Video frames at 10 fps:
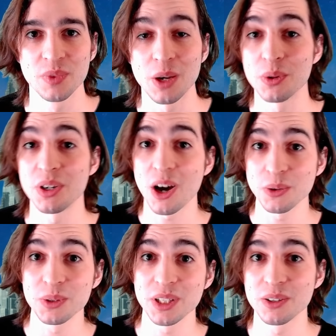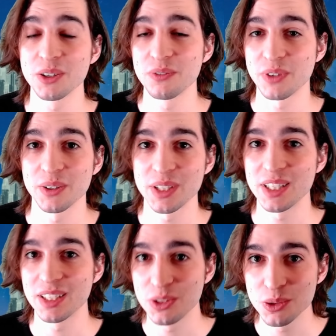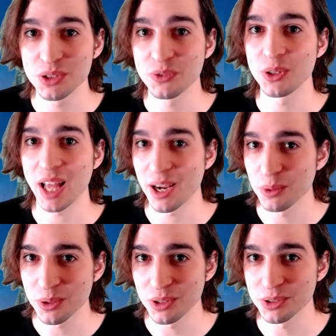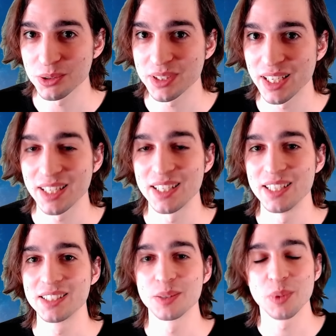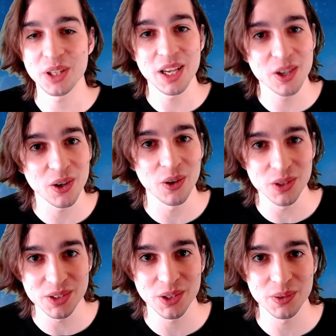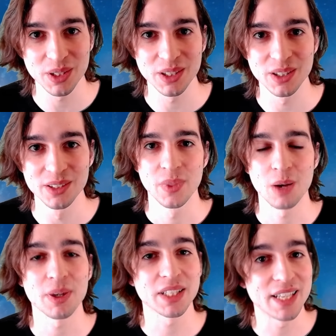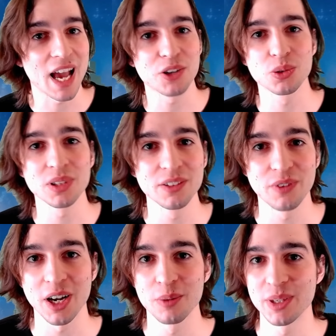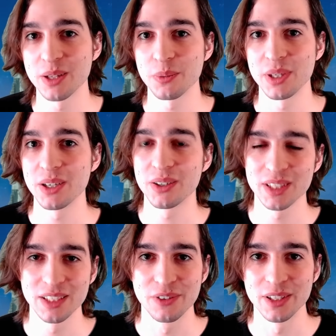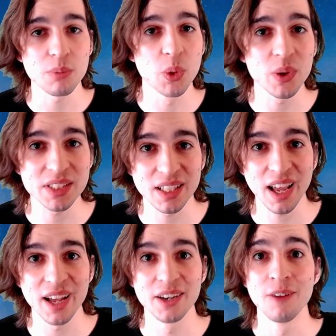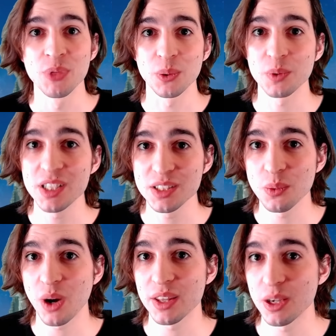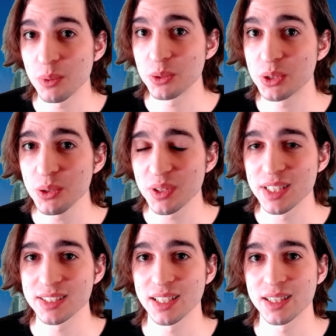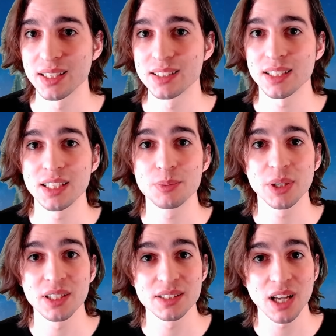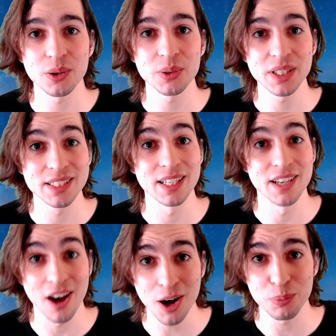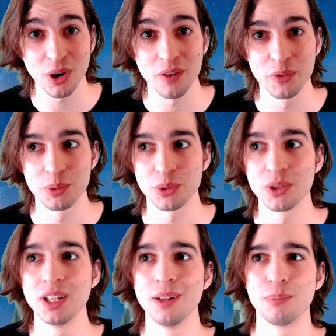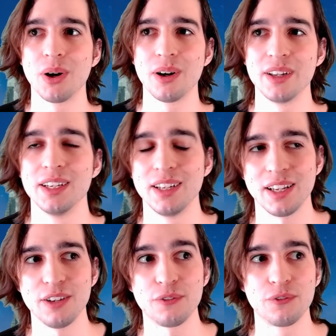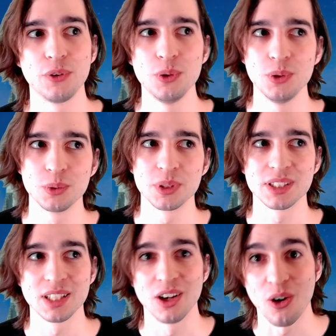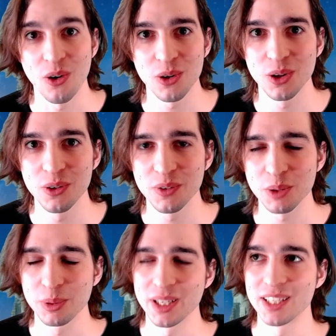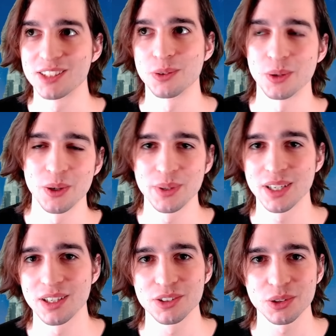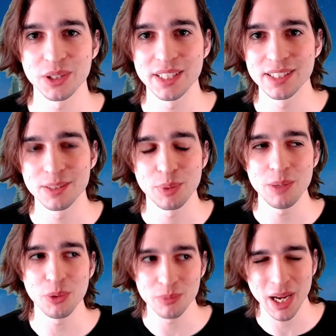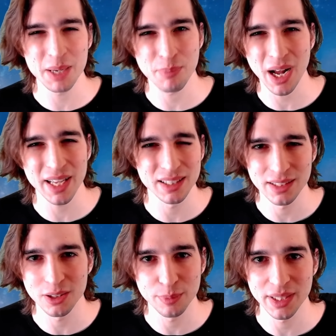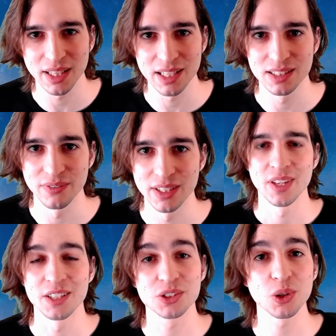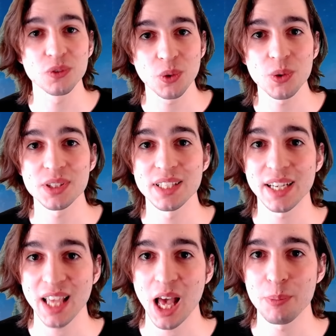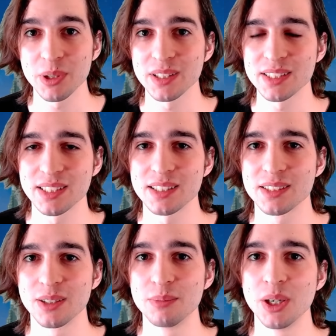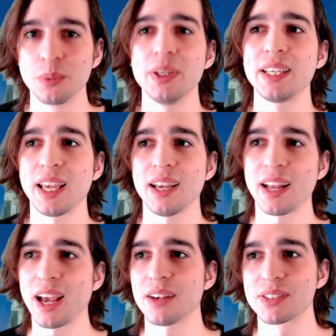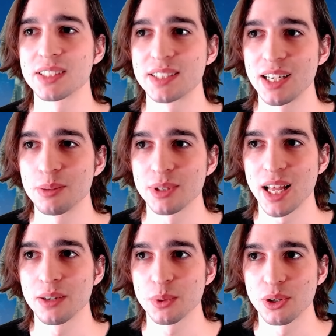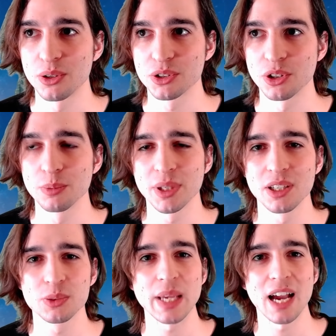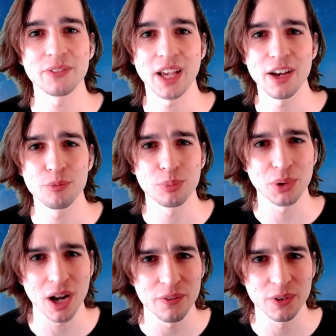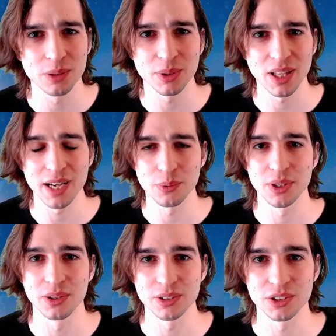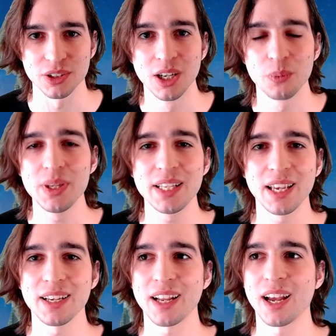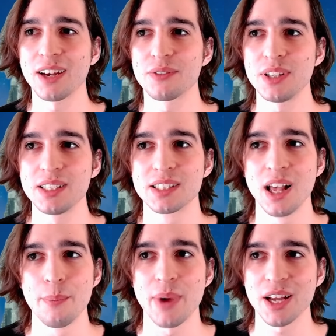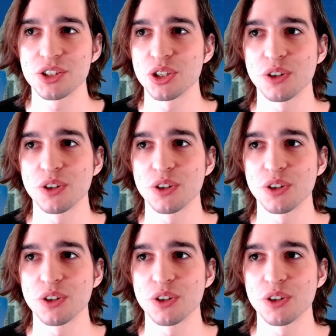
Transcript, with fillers: They would not only learn very useful agricultural techniques, but they could also learn about the natural environment that we all live in. But once again, the reason why they won't do things like this is because not only is it not profitable, but if food was all over the place growing on trees, people might buy a little bit less of it. And so of course, in a capitalist system, we can't have sustainable agriculture because we have to have profitable agriculture. We can't have these magic